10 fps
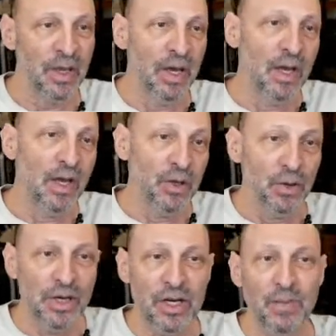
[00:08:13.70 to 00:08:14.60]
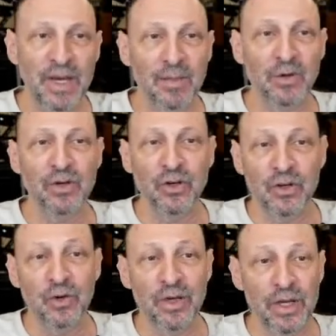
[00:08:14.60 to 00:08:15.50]
You'll need to be able to
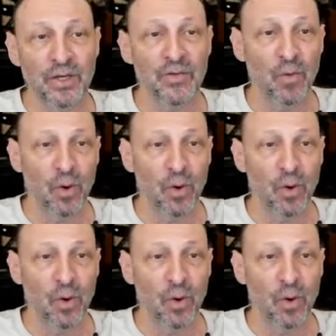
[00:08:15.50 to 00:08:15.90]
do these four